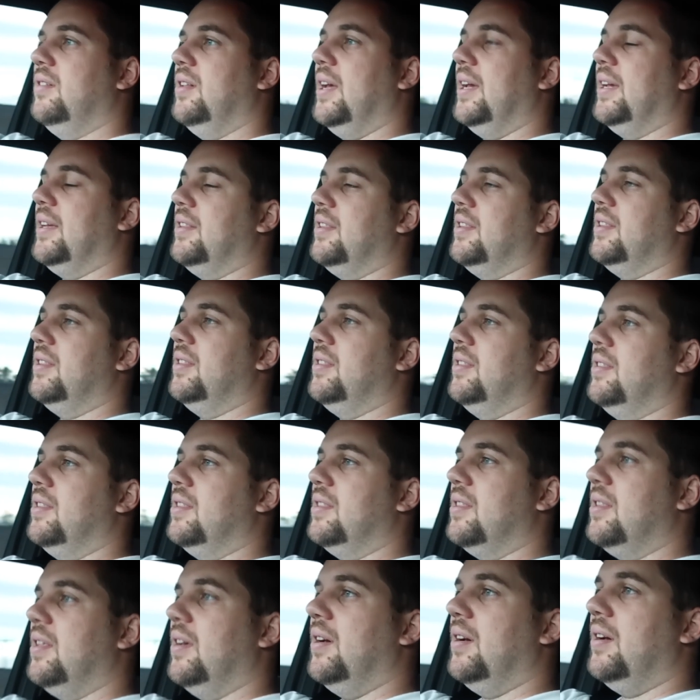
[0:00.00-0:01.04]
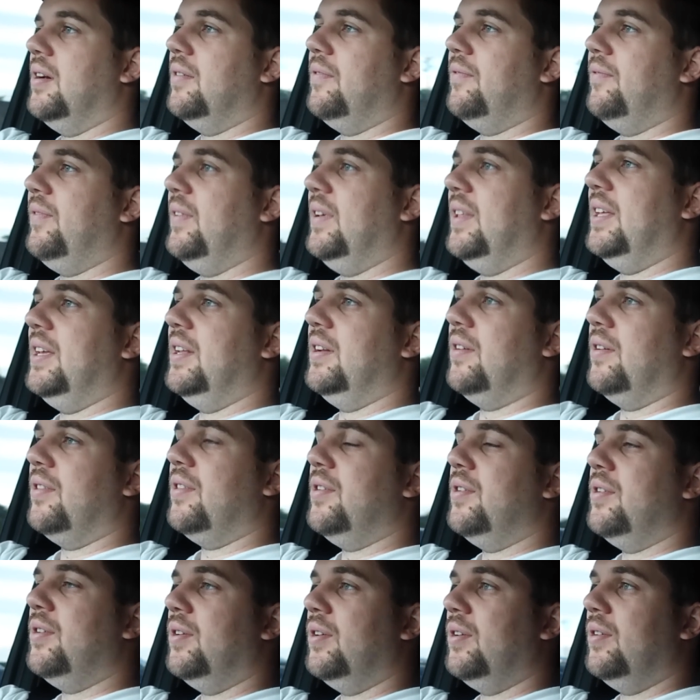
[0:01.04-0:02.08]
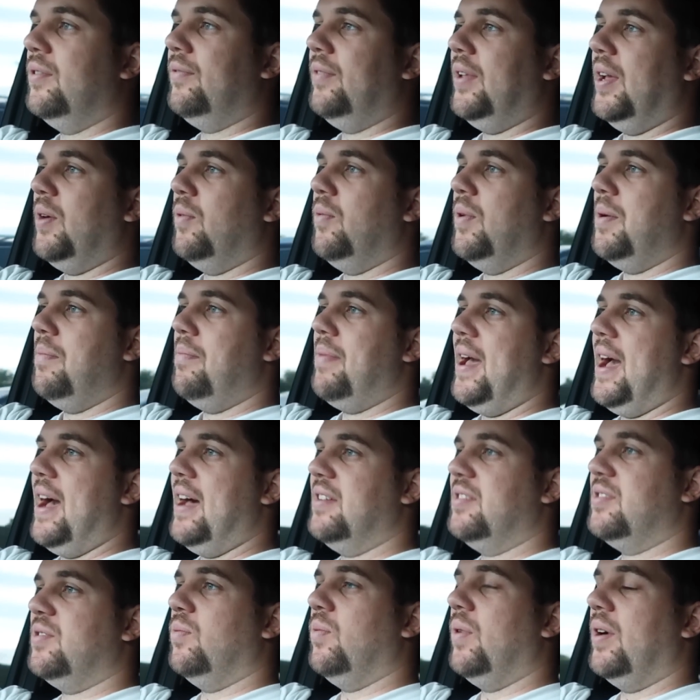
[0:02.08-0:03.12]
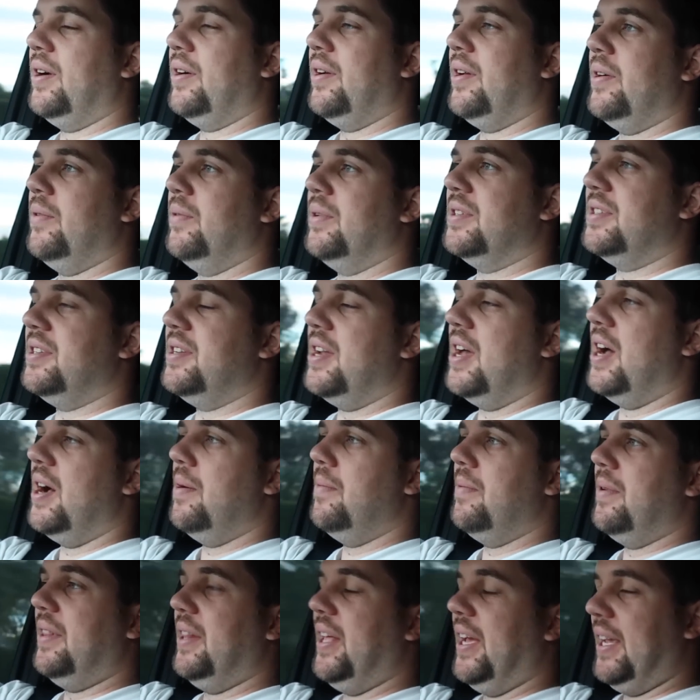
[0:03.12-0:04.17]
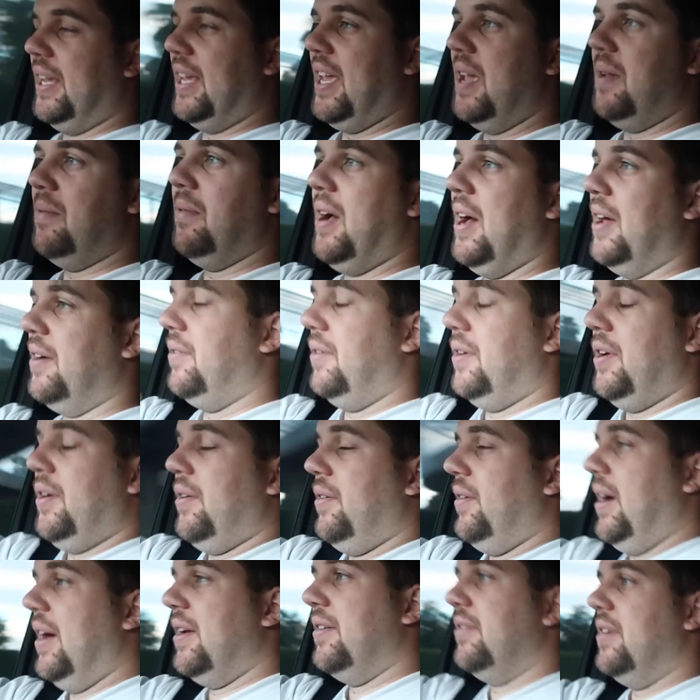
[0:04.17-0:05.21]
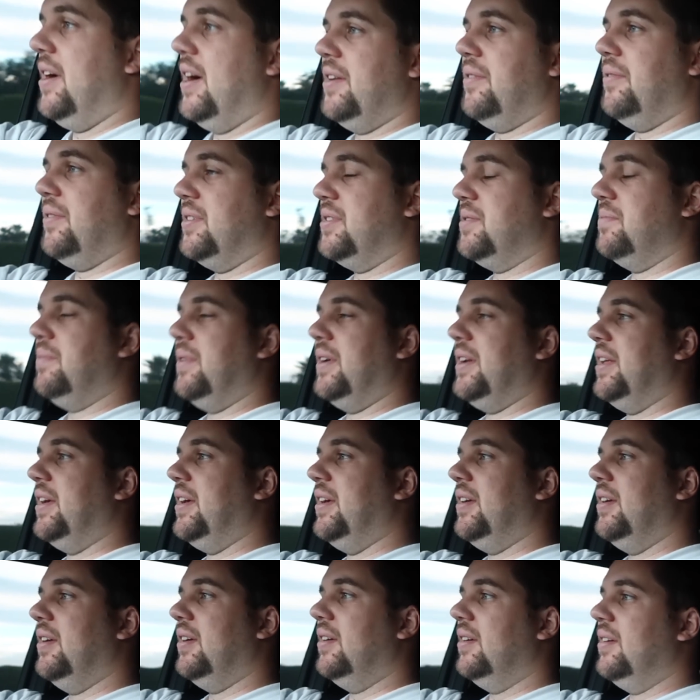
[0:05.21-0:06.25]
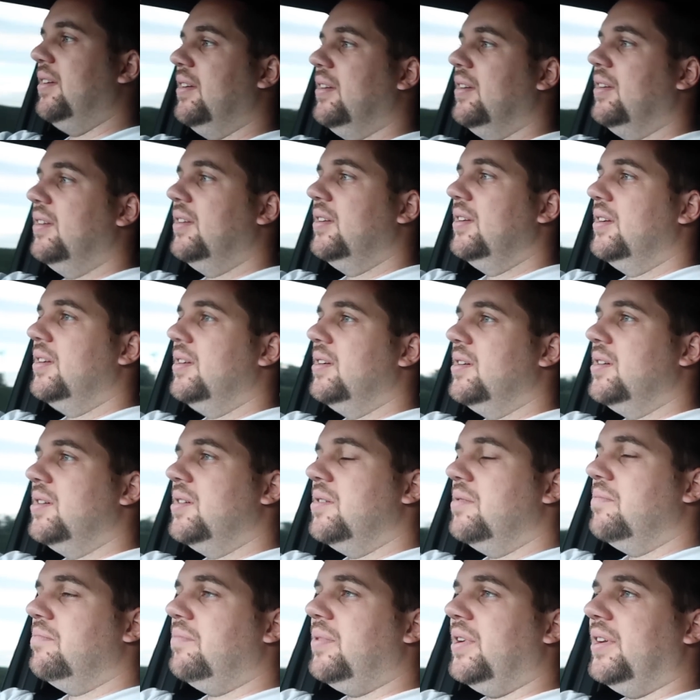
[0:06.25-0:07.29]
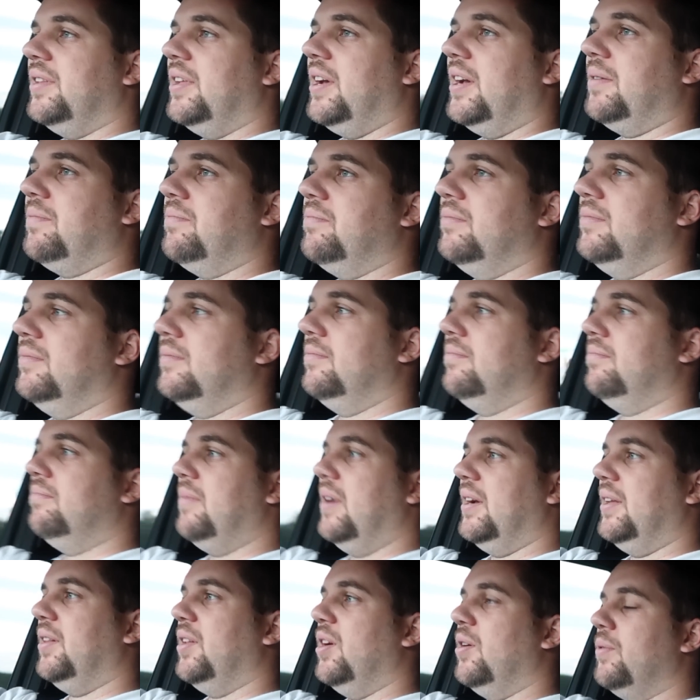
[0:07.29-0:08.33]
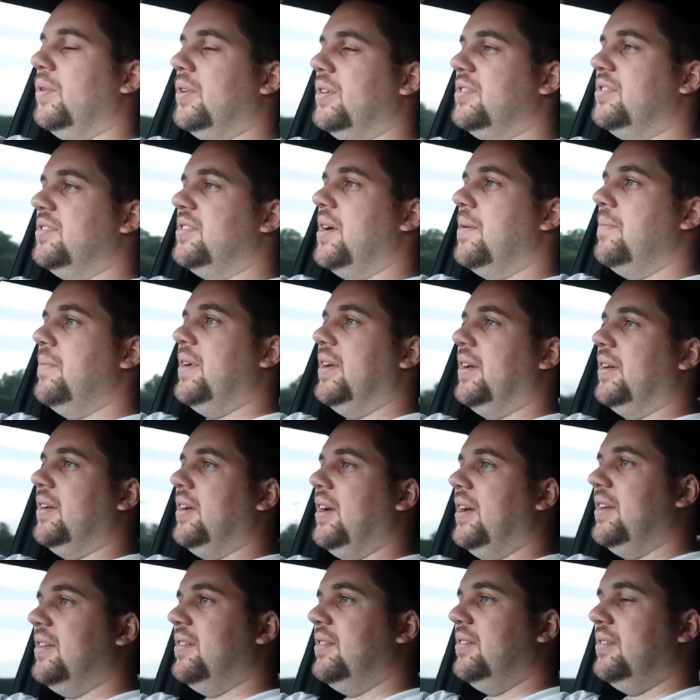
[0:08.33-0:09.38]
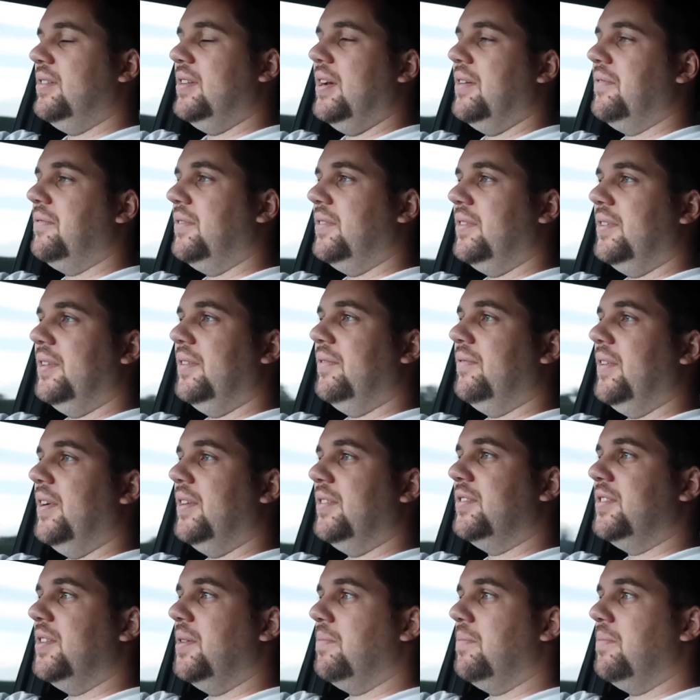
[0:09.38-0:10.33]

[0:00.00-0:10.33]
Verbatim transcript: like the feeling or the nerve like went past where it was numb and like came. I don't know. I don't know how to explain yeah. it. But like my lower stomach, I definitely felt